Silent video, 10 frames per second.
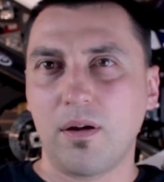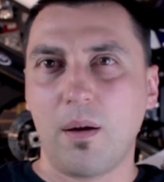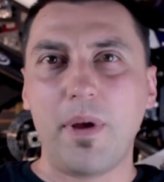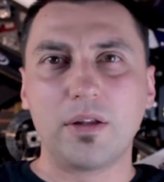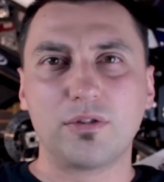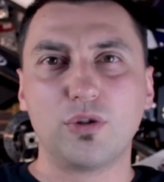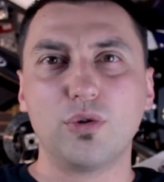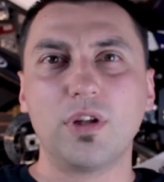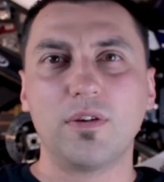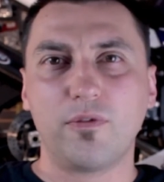about to
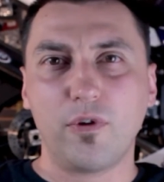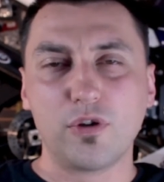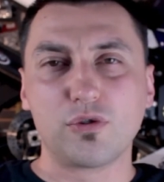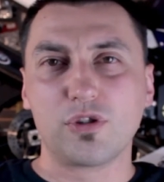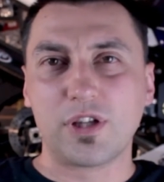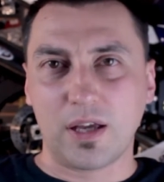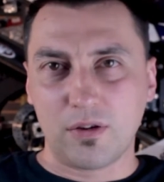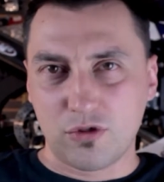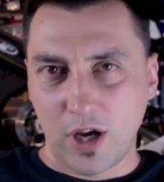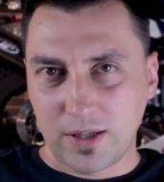do their first or
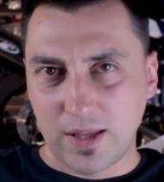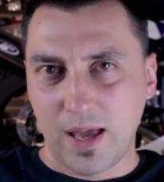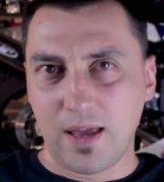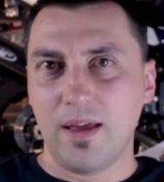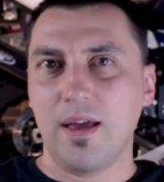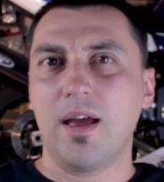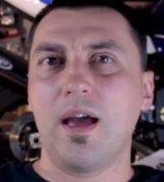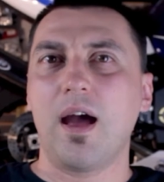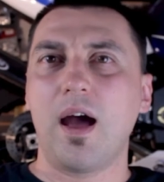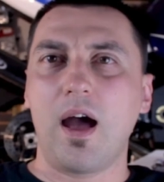second track day
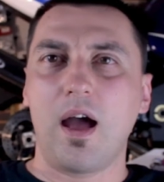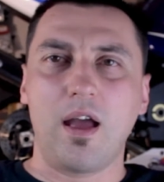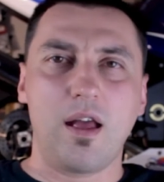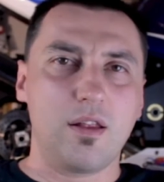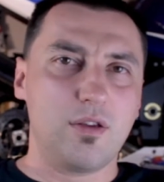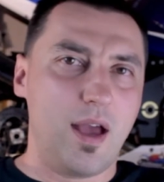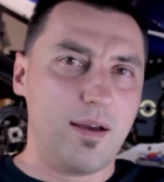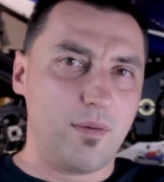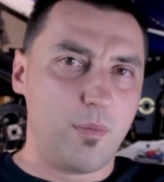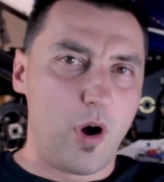and you
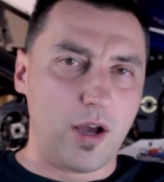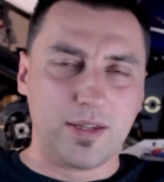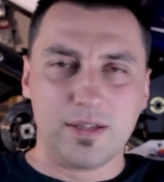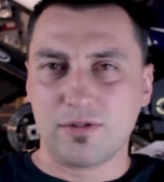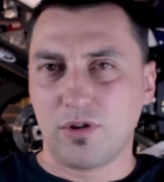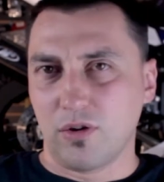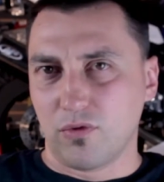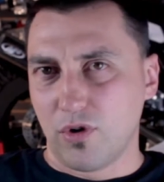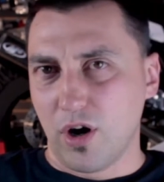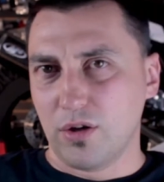have a bike that's got
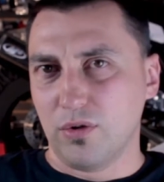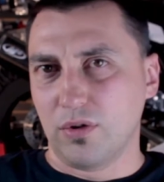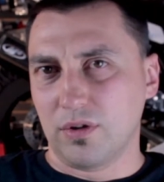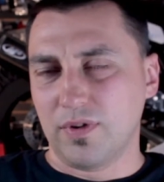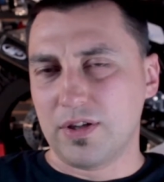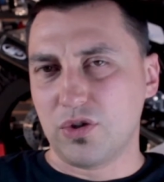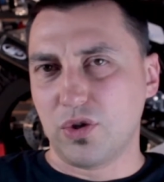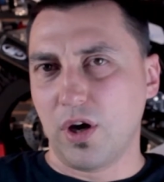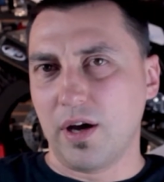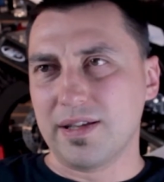road or adventure
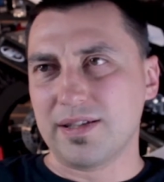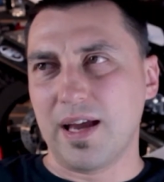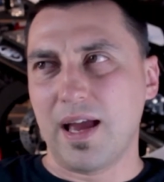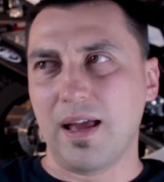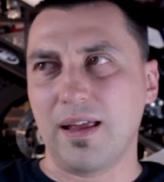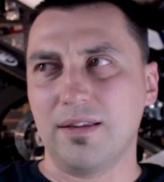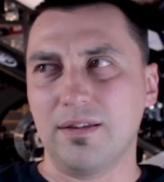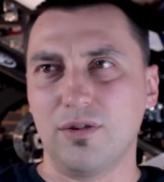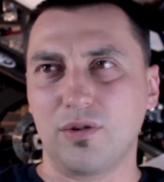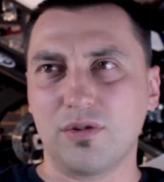tires and
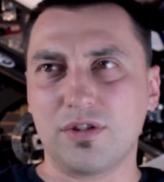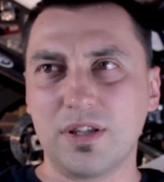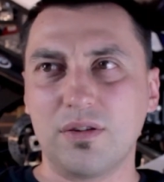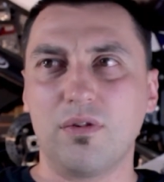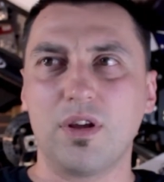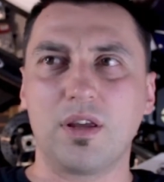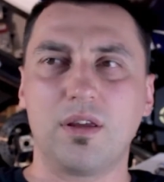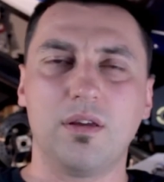you're considering